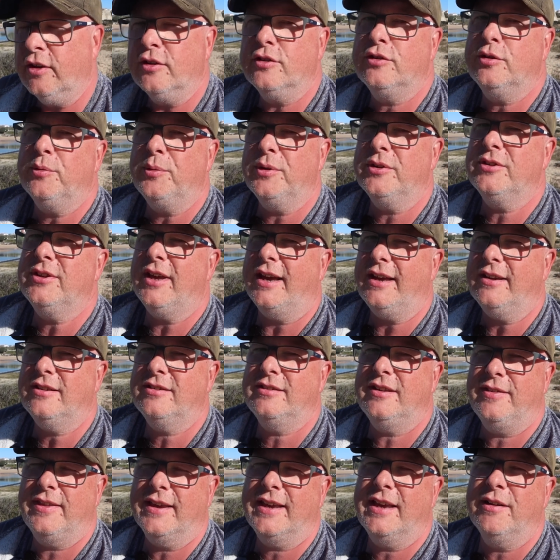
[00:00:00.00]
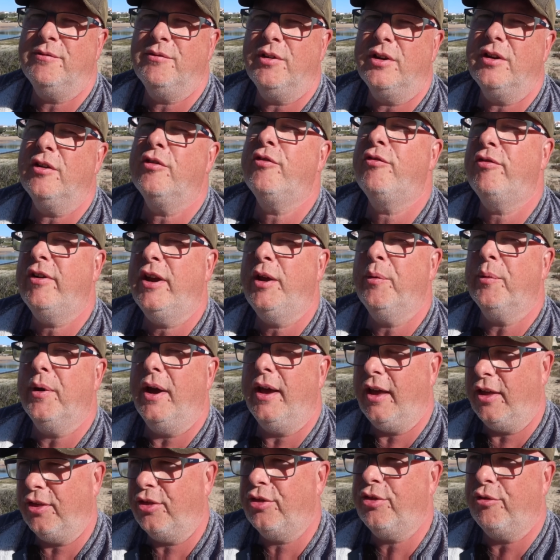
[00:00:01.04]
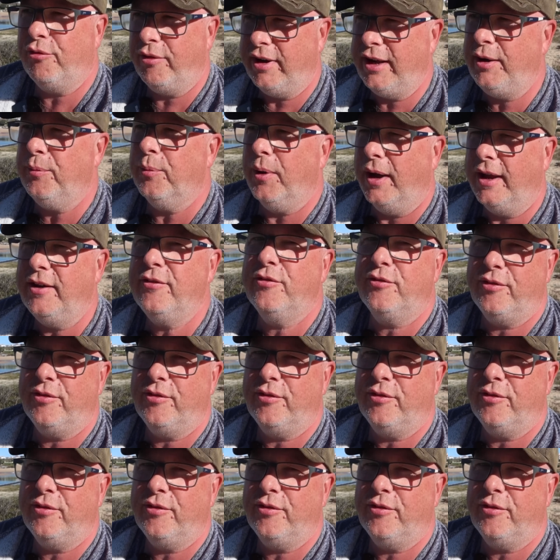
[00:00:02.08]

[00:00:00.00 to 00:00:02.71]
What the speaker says: Someone's asked if they can run a three-way